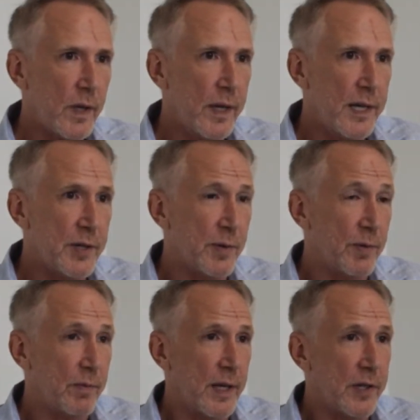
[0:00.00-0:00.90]
it's
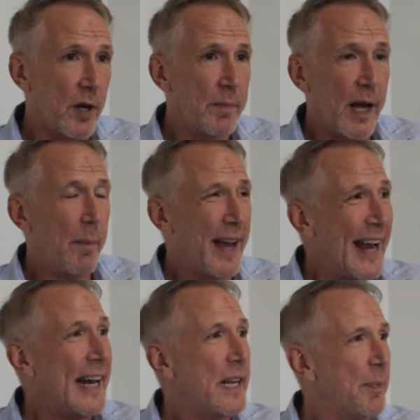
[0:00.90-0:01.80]
come down by
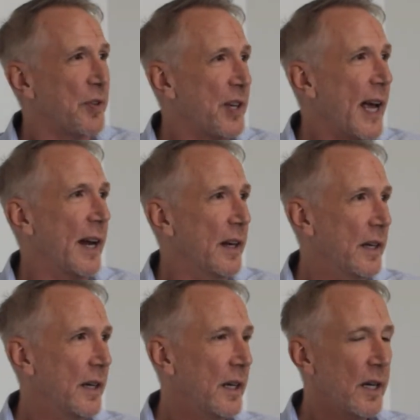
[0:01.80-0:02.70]
80%.
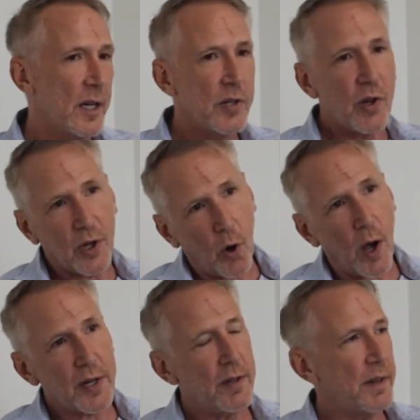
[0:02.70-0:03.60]
So the
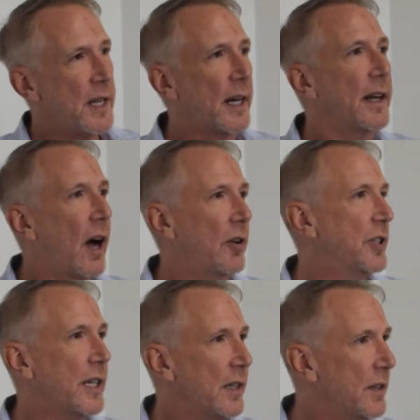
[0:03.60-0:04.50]
cost of the
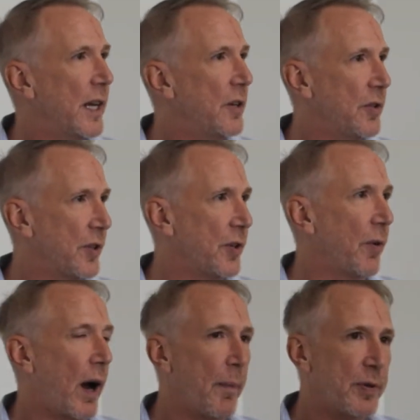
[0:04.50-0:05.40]
technology continues to
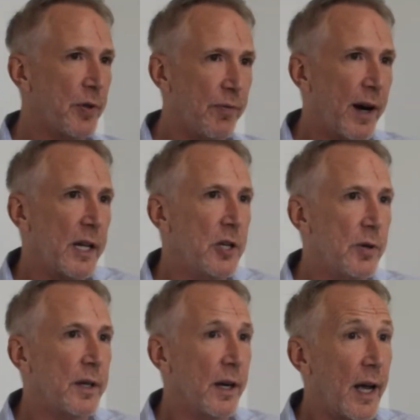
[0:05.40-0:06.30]
drop. So finally
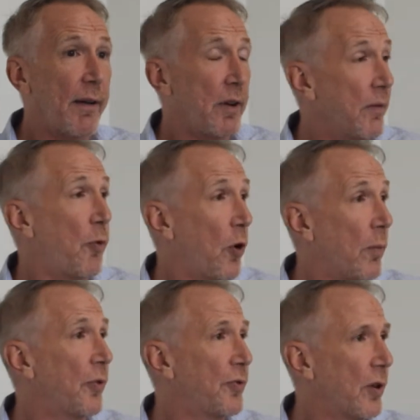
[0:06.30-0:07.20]
you have an
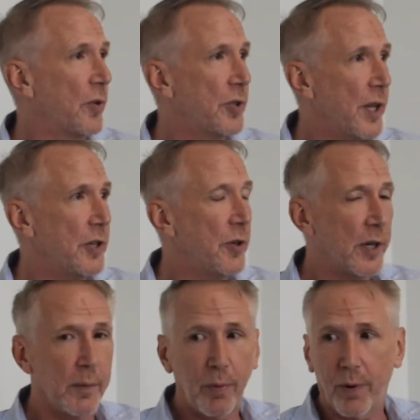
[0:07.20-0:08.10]
affordable solution that you
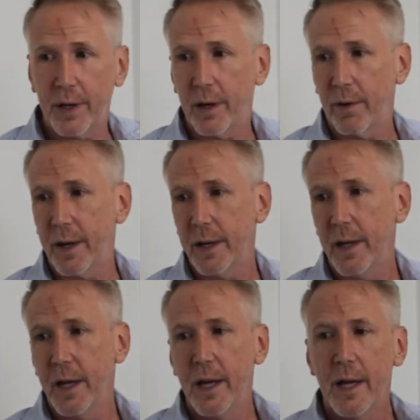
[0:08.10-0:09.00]
can deploy, right?
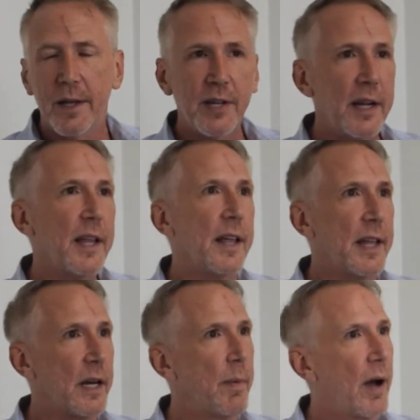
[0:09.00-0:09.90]
Second thing to
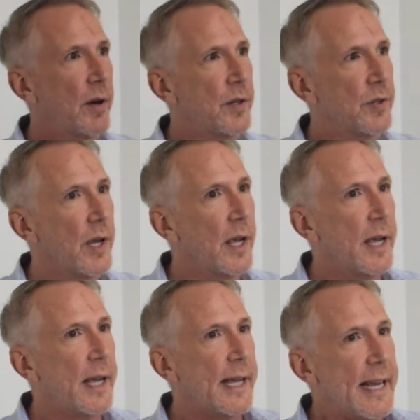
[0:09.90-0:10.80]
think about is
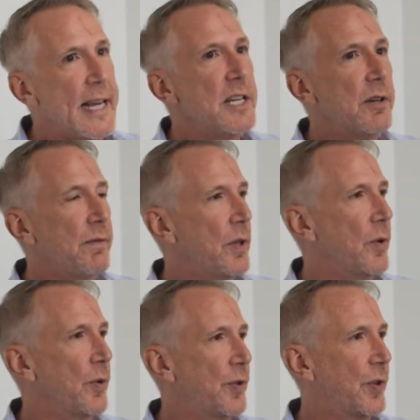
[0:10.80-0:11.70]
ease of
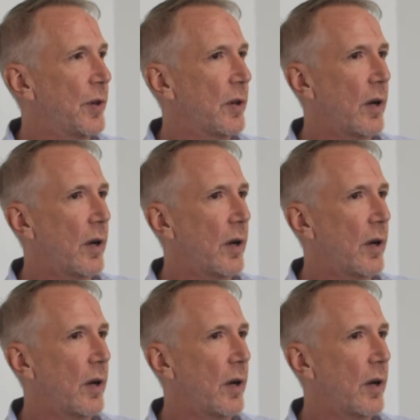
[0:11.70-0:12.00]
use.